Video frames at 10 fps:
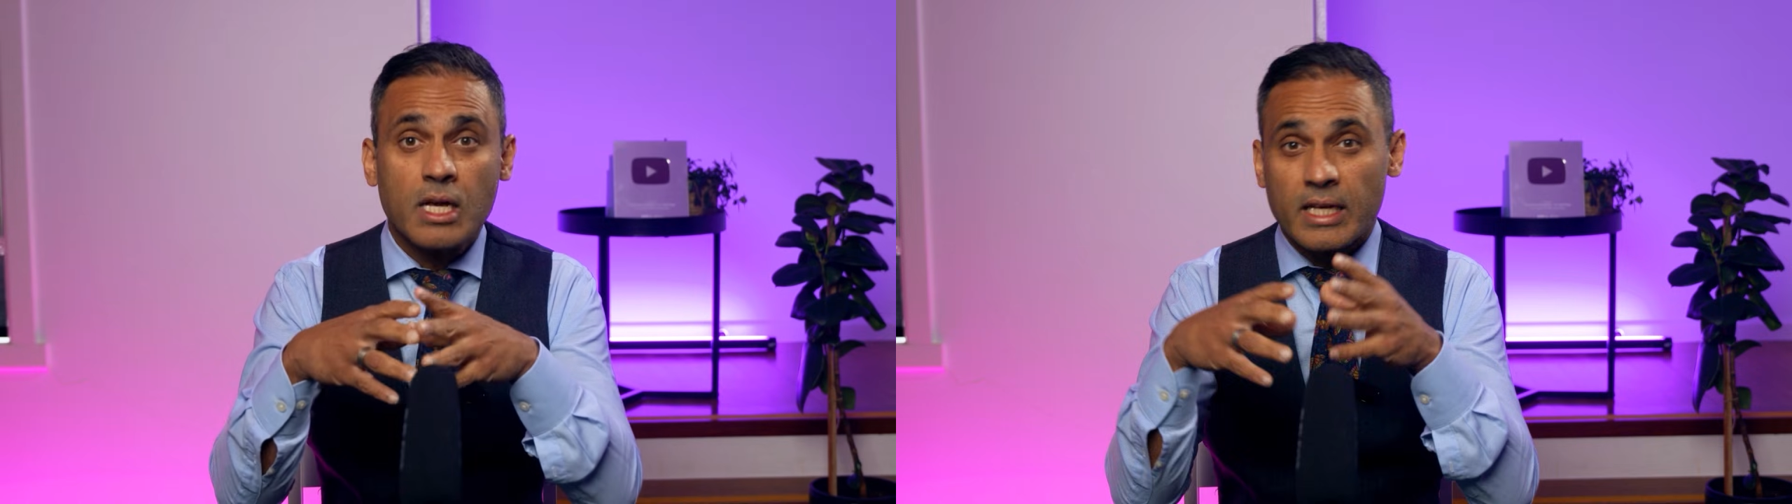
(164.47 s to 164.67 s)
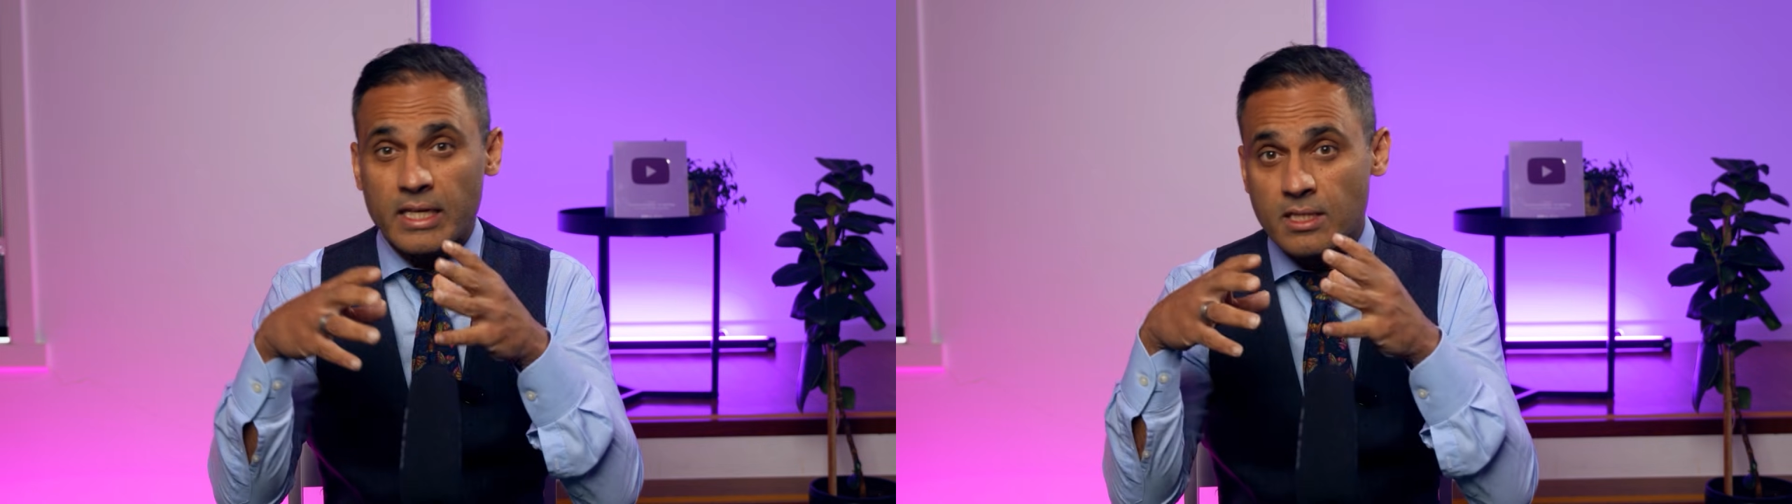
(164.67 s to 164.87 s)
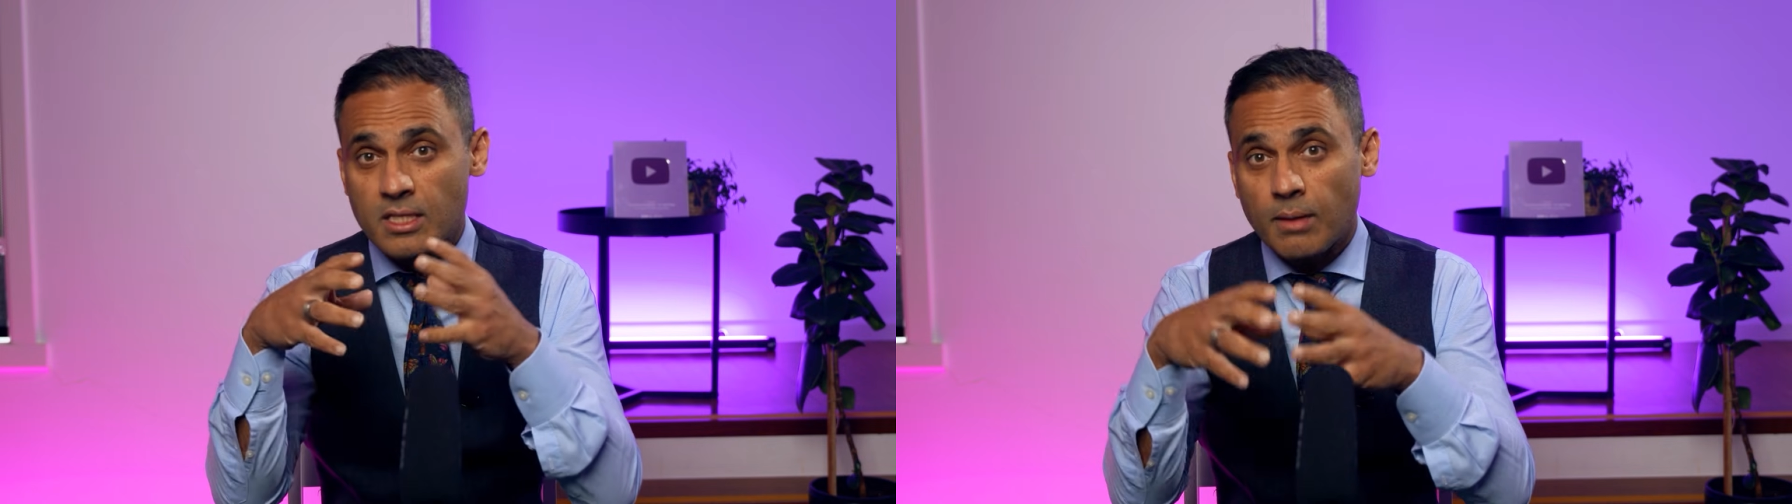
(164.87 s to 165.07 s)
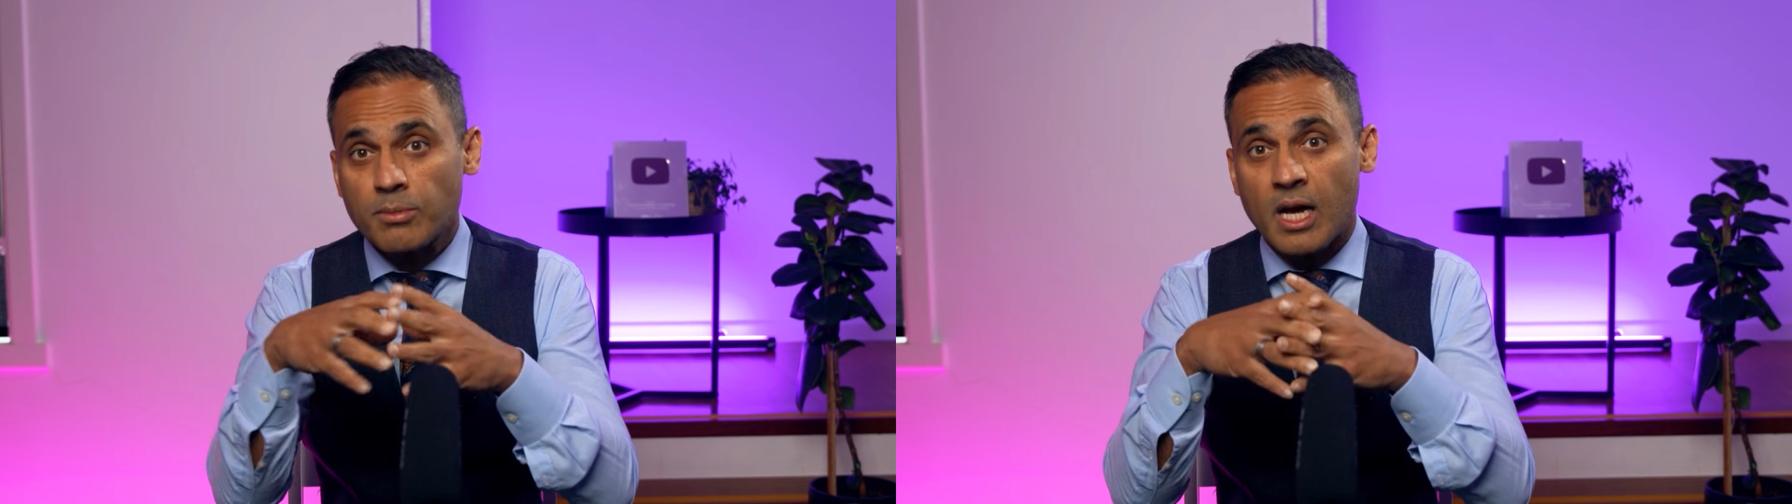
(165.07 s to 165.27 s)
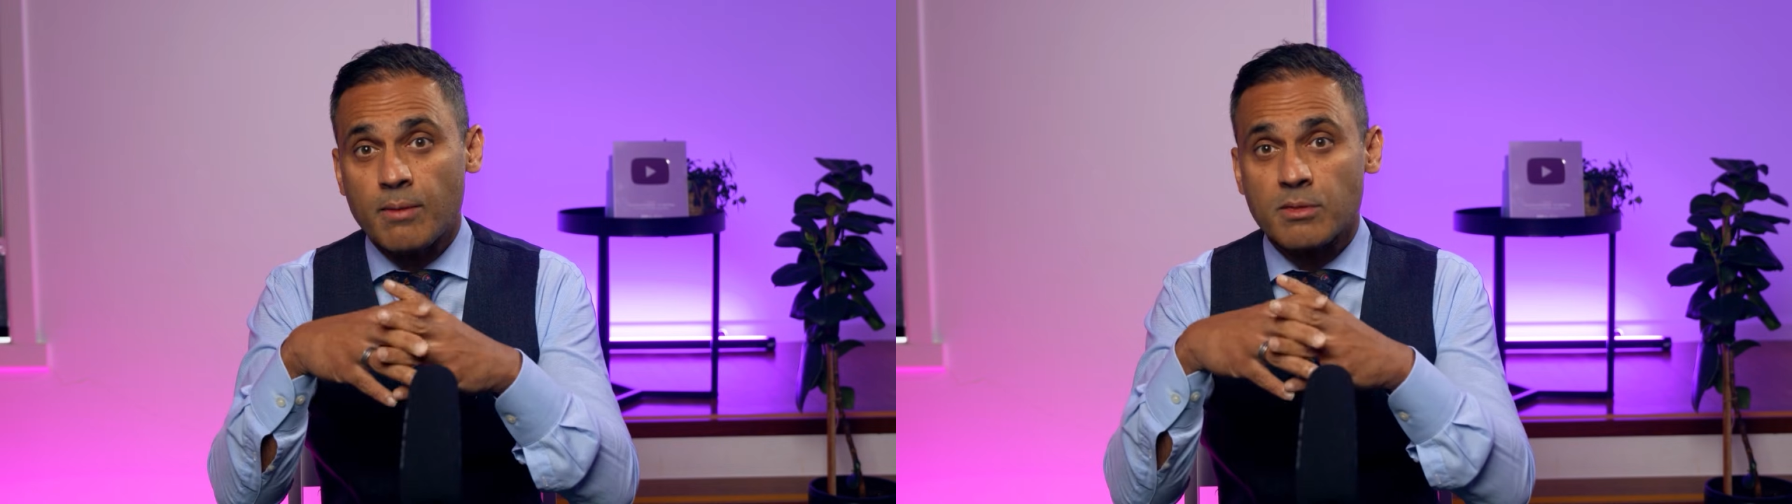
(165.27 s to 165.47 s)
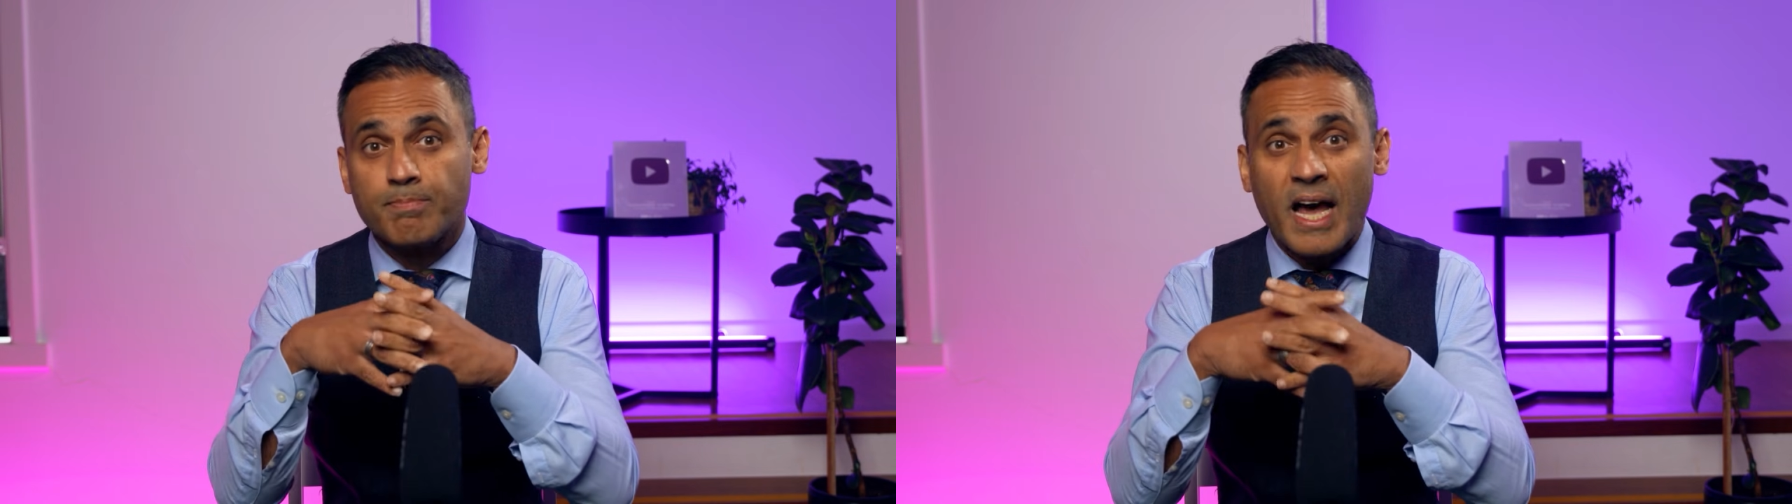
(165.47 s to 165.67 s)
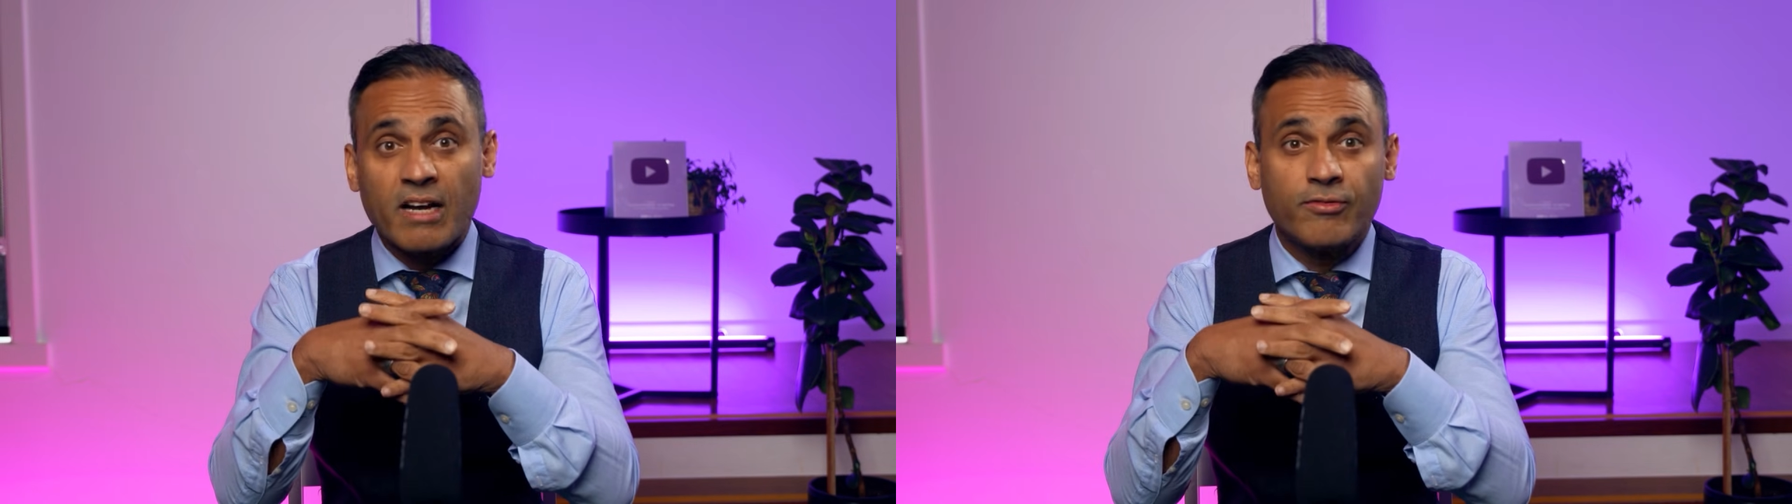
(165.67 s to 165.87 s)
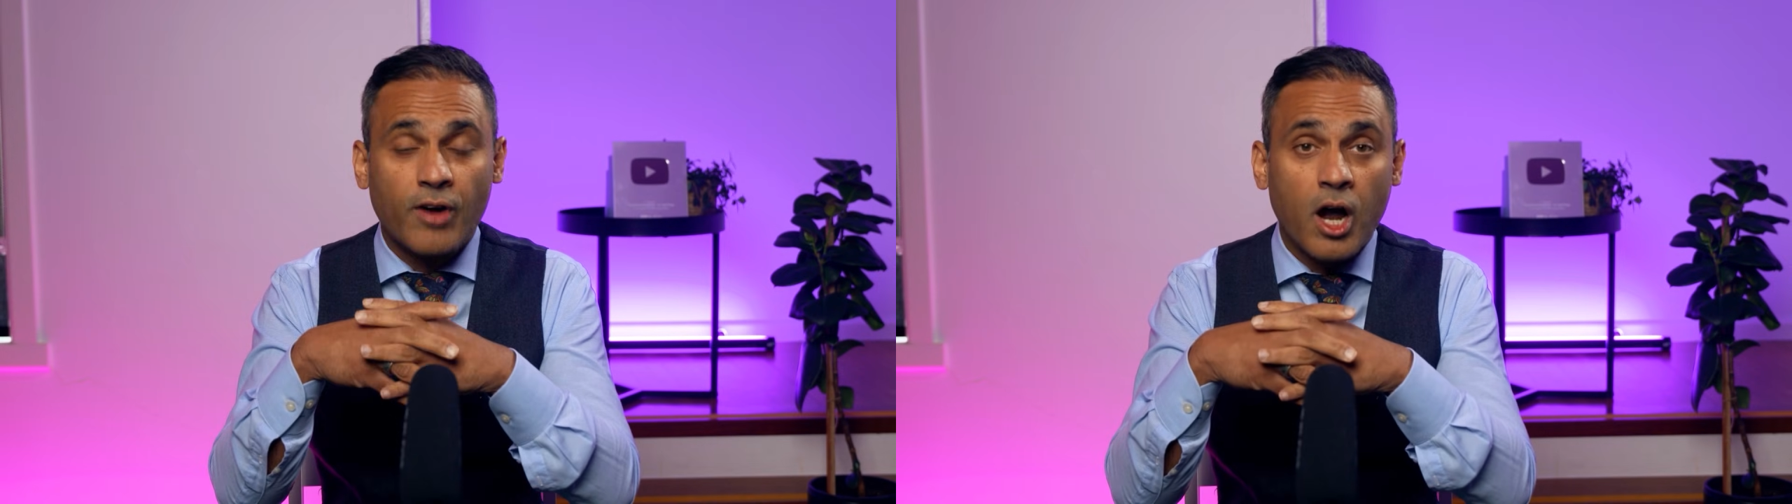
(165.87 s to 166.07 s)
can sometimes
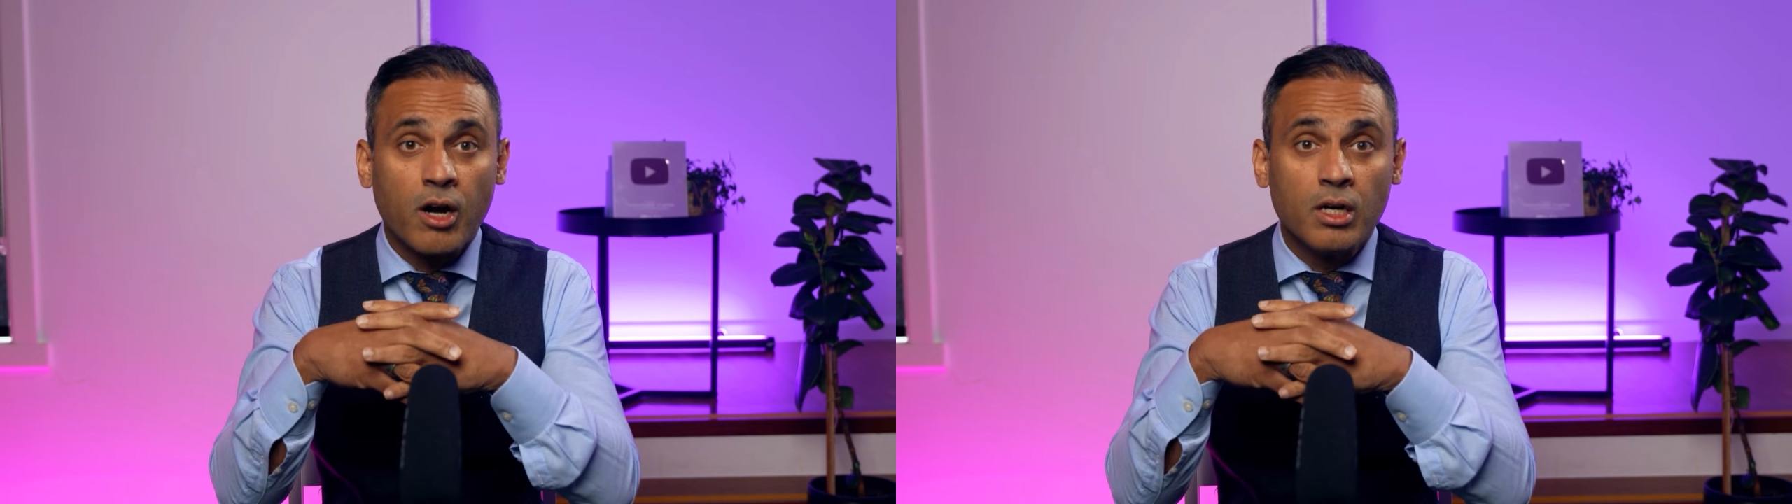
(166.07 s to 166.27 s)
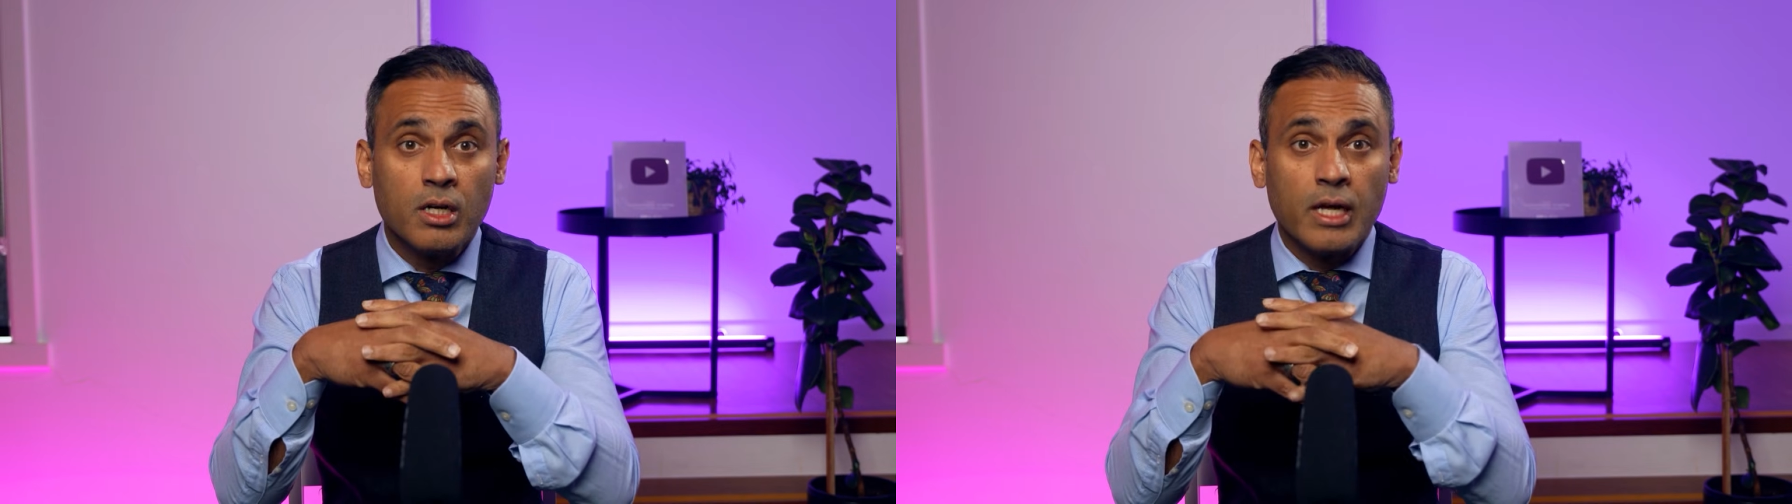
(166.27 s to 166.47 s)
backfire